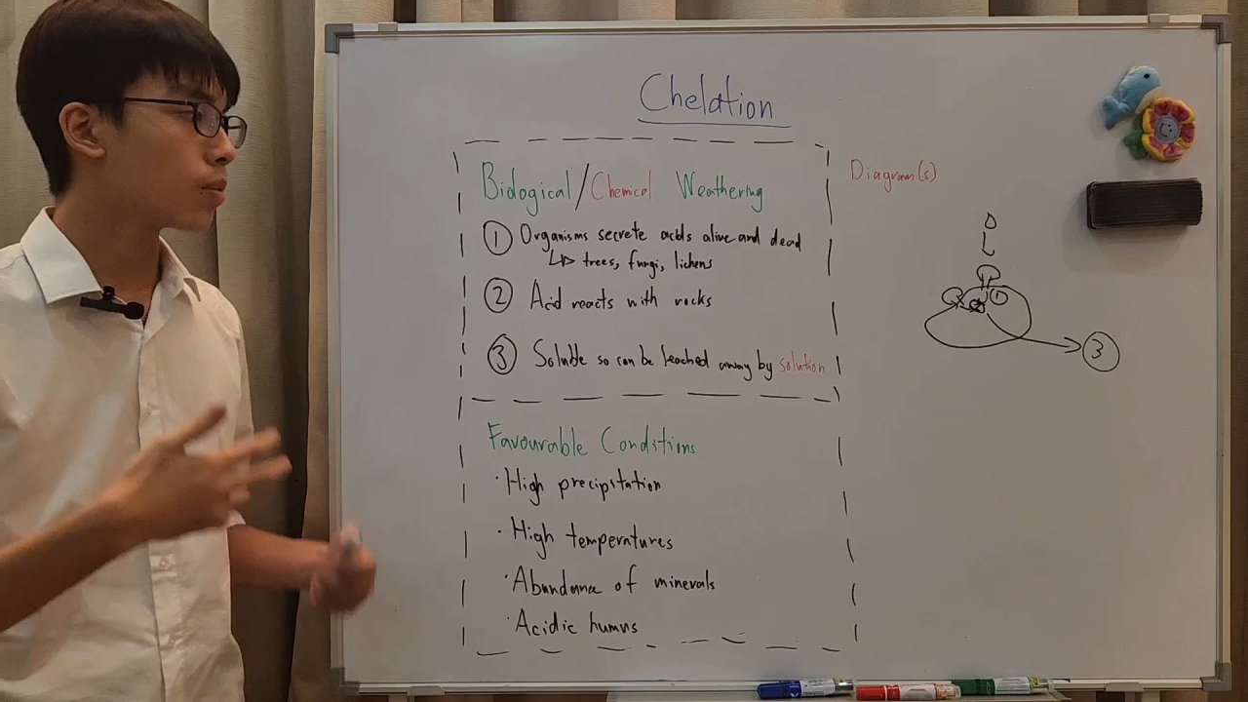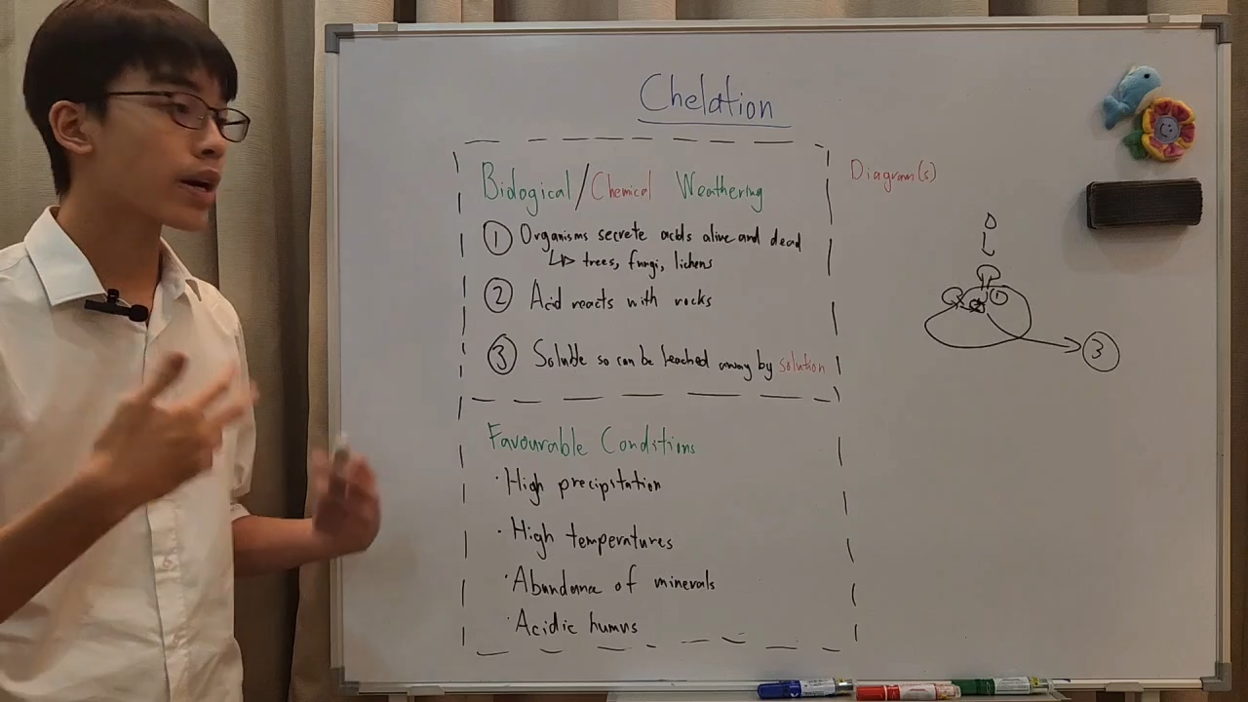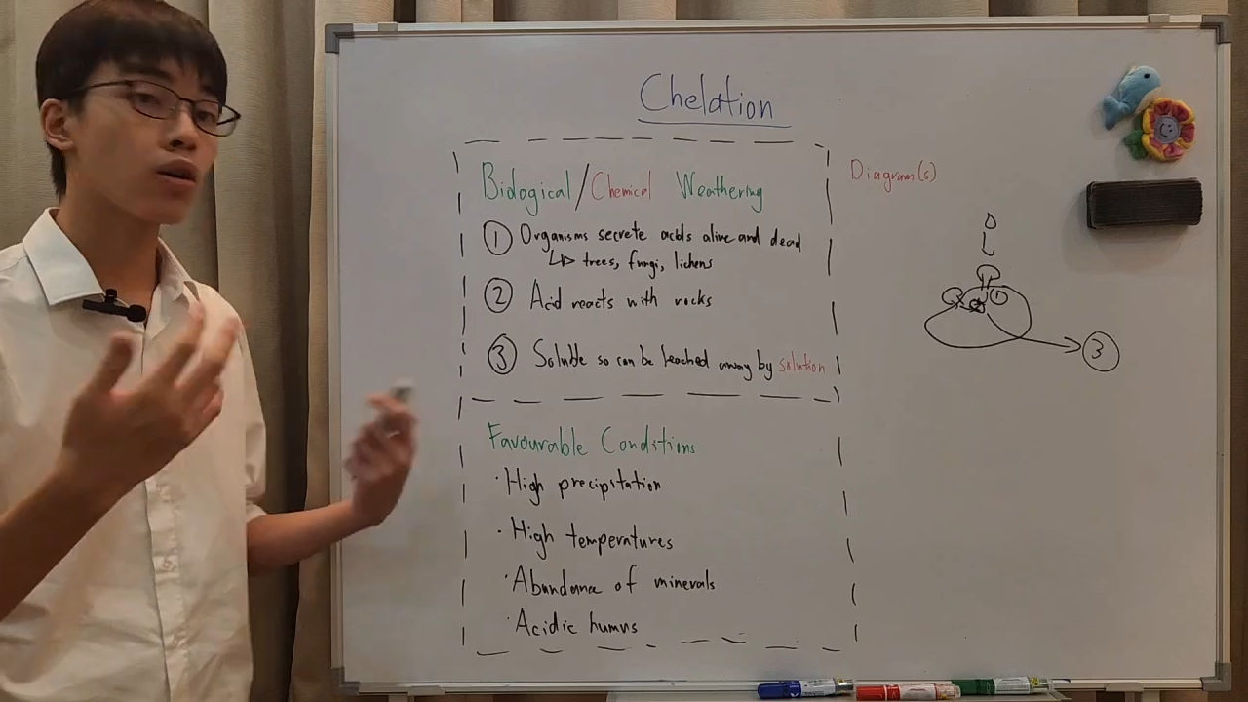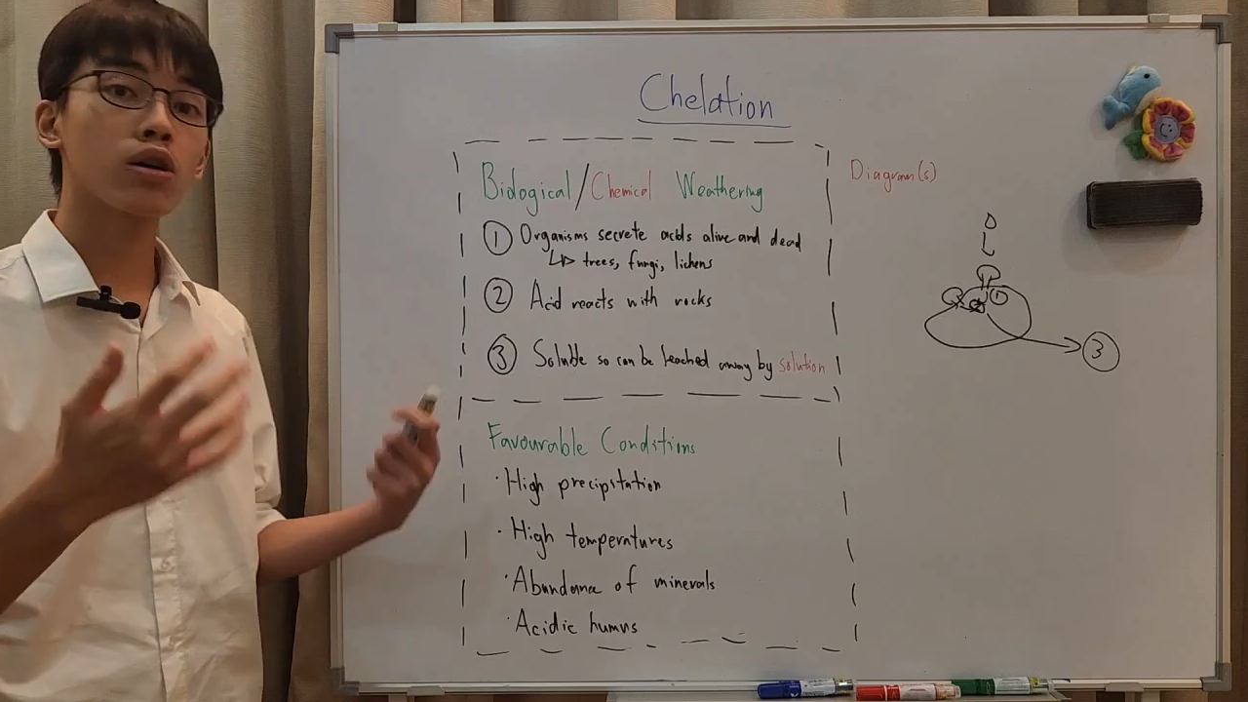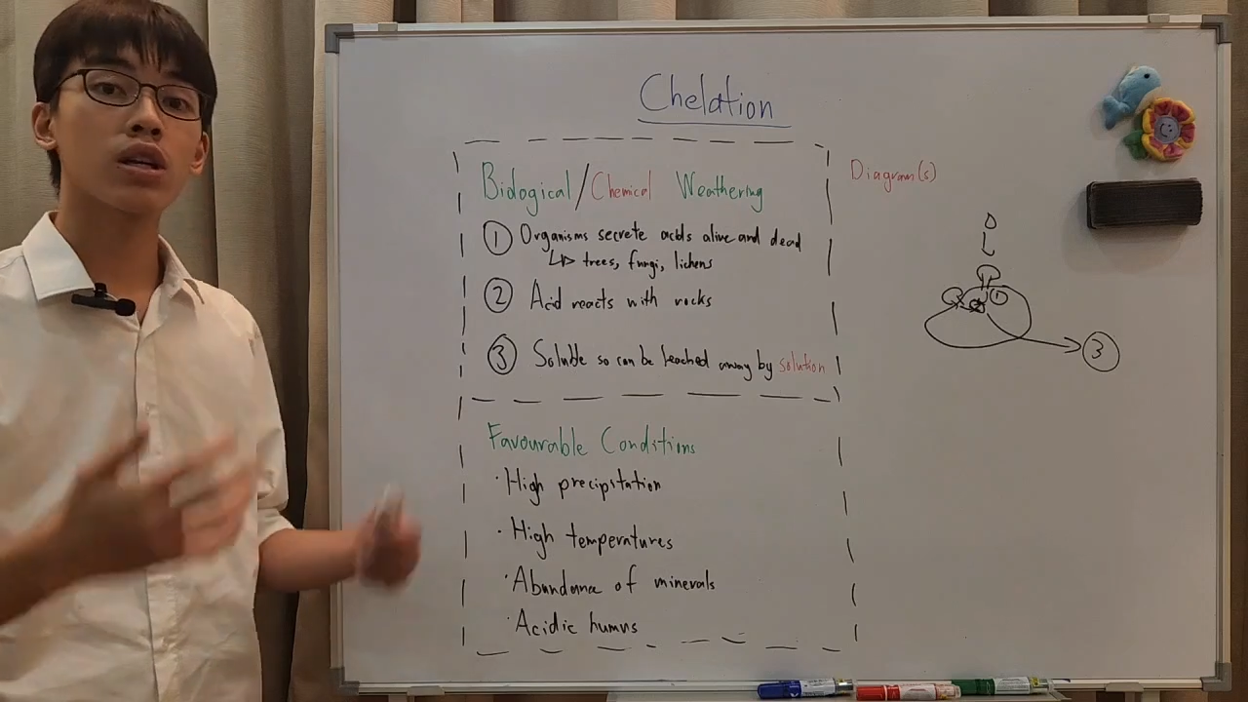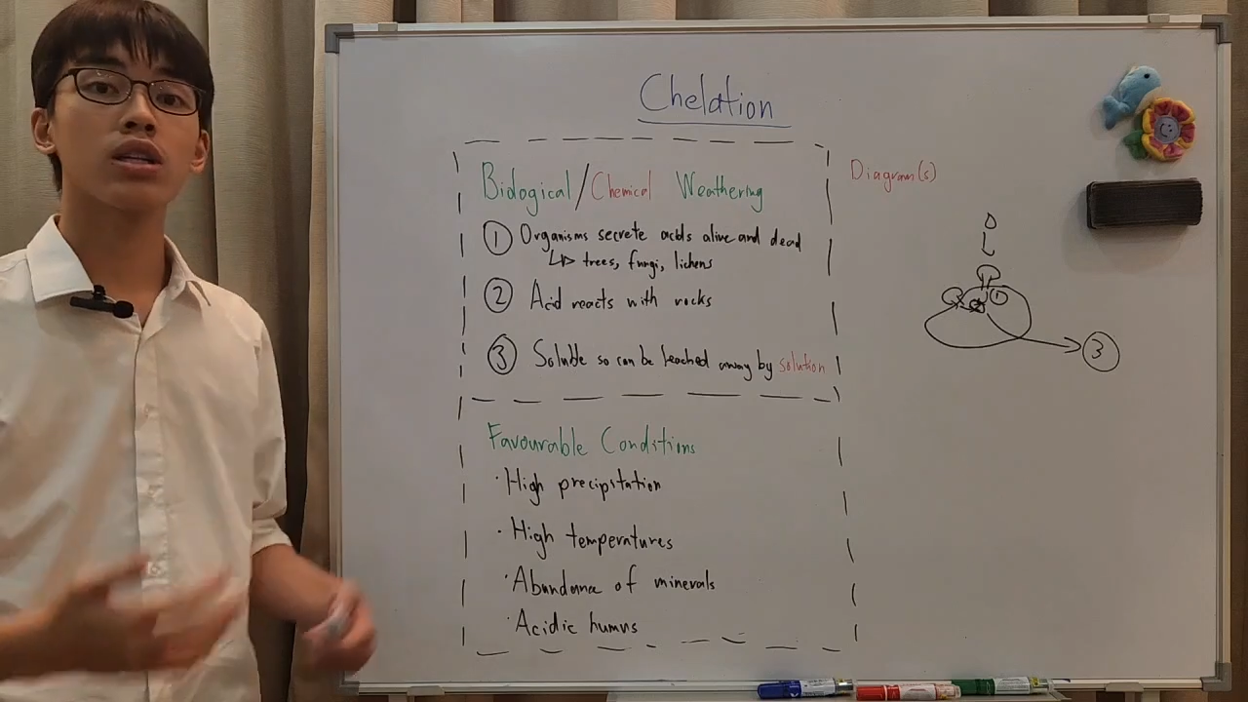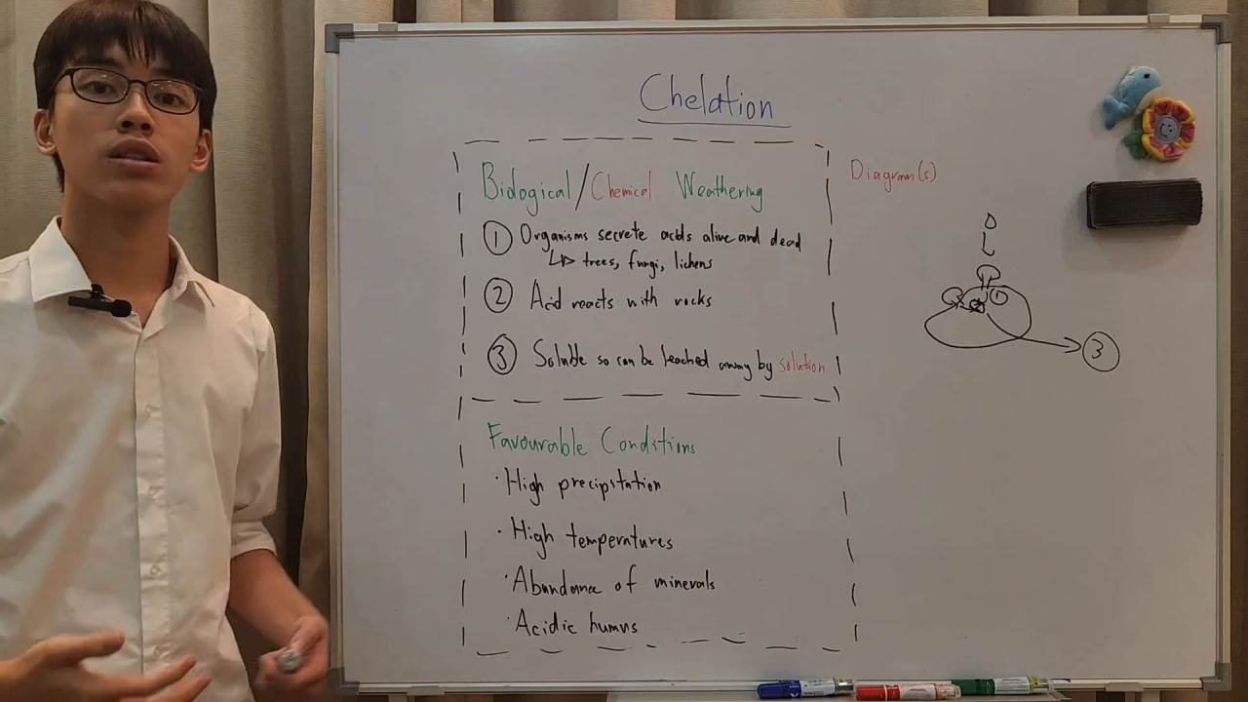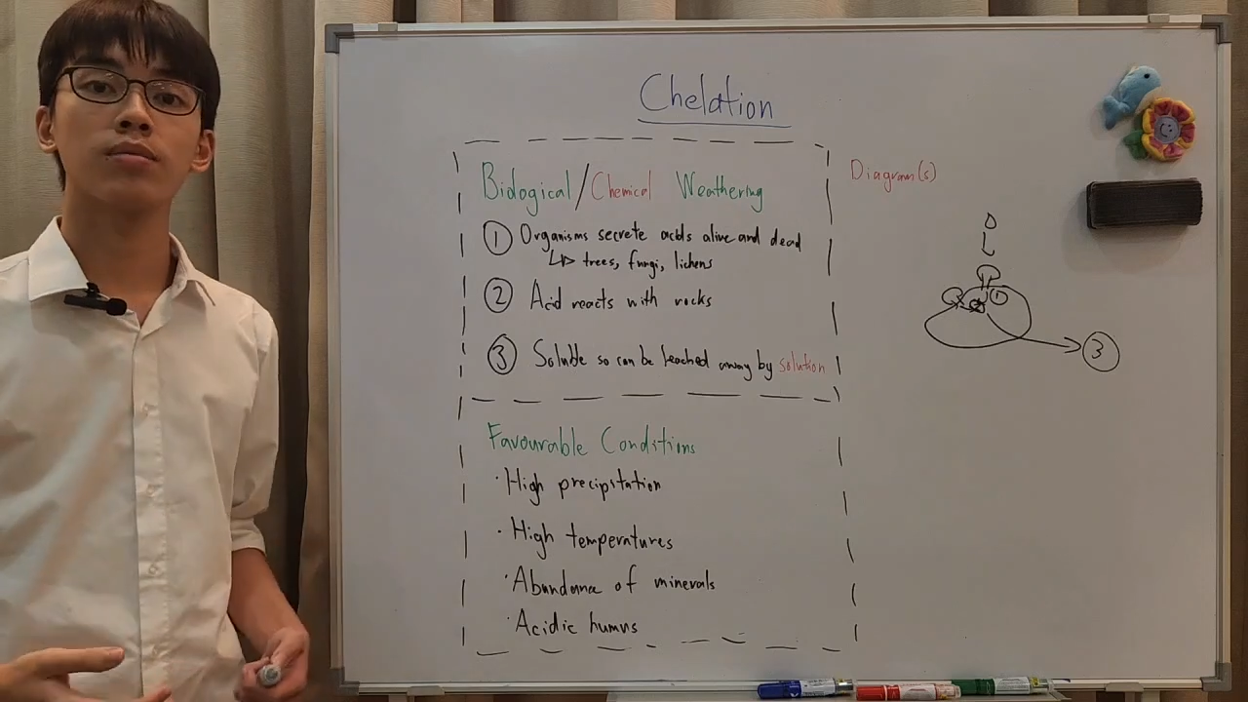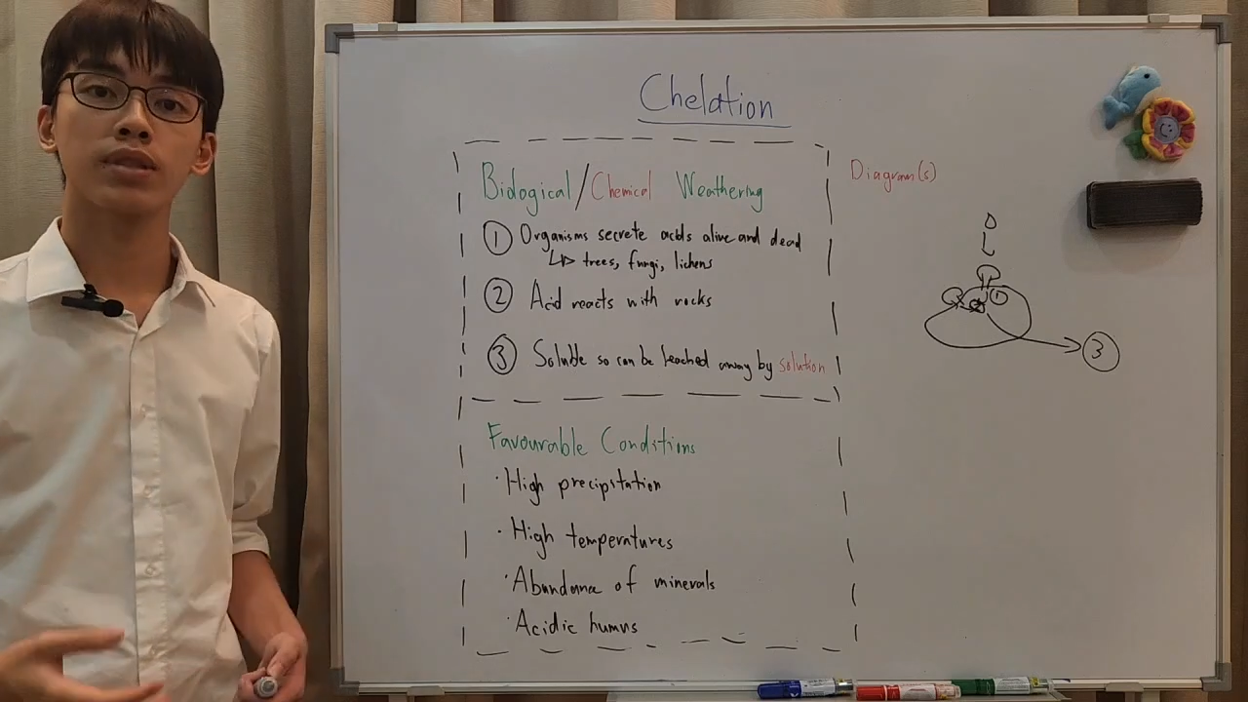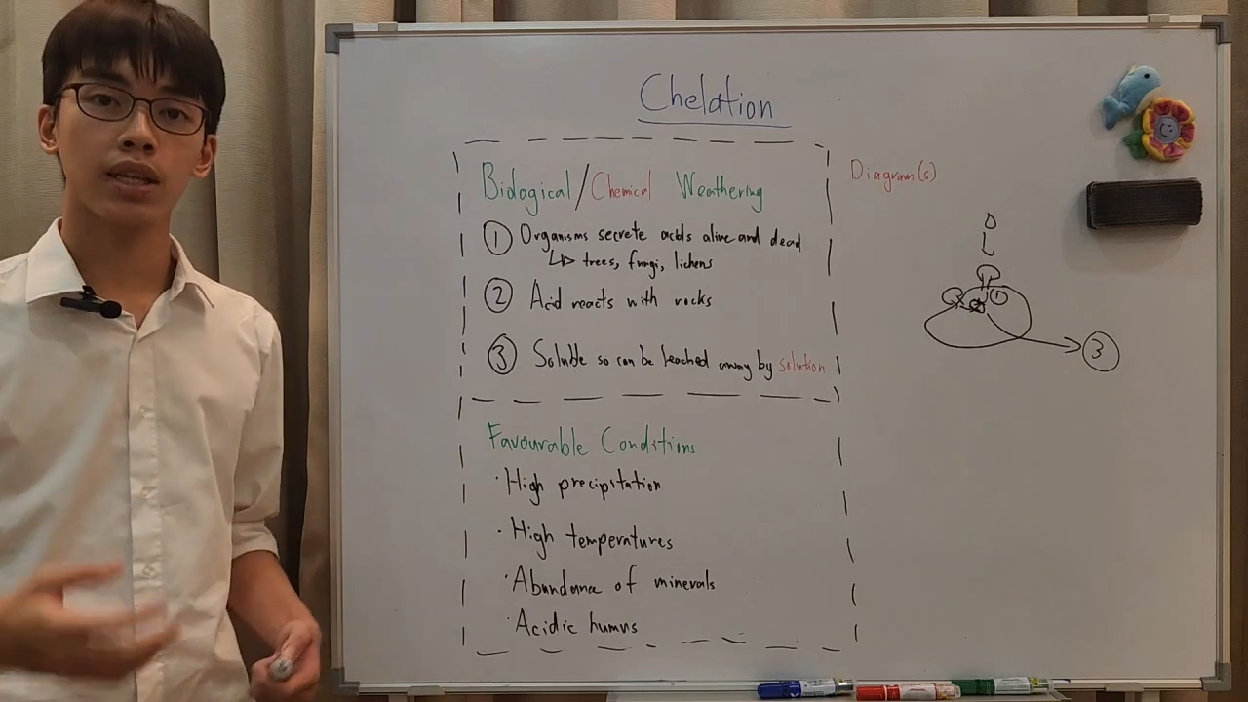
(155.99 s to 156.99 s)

microorganisms,